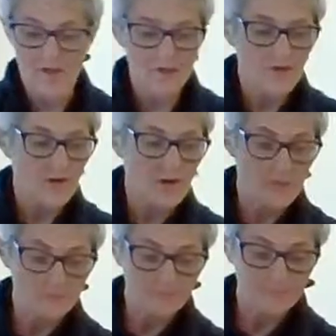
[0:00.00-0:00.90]
after all.
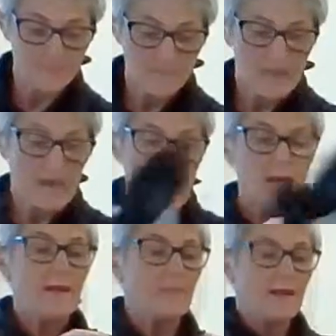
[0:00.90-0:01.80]

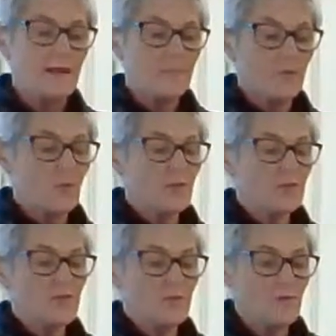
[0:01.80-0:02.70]
And then I'm going
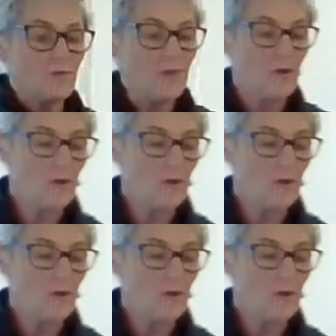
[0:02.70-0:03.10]
to